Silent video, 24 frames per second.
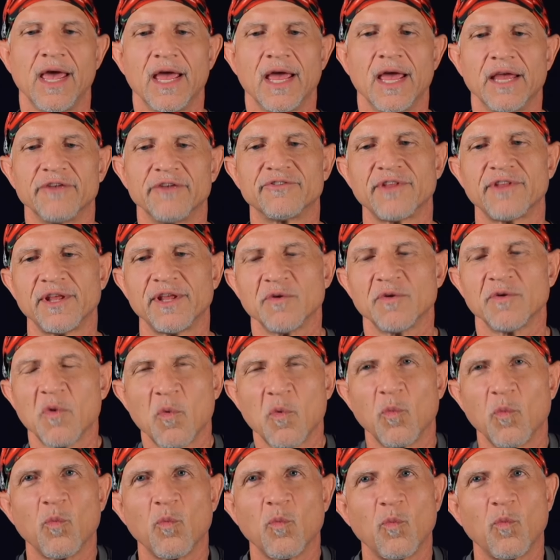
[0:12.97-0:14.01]
is that
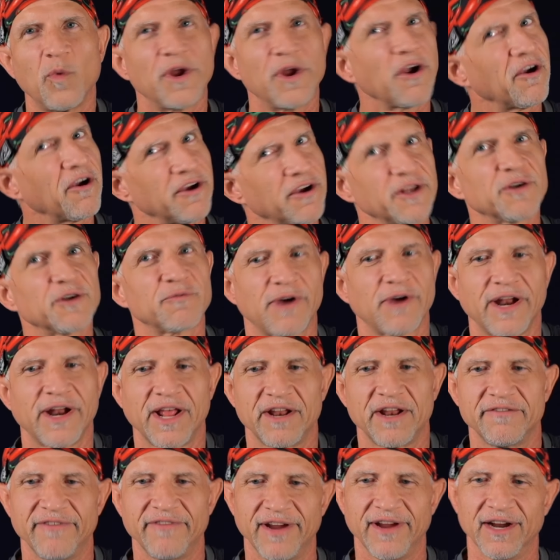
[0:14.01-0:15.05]
we aren't going to run out
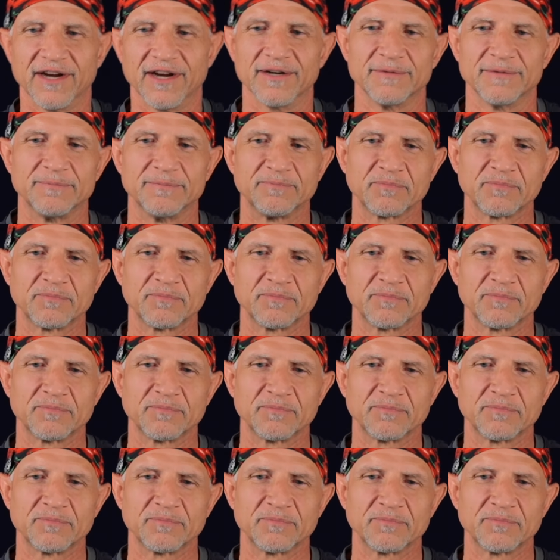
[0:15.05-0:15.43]
of air.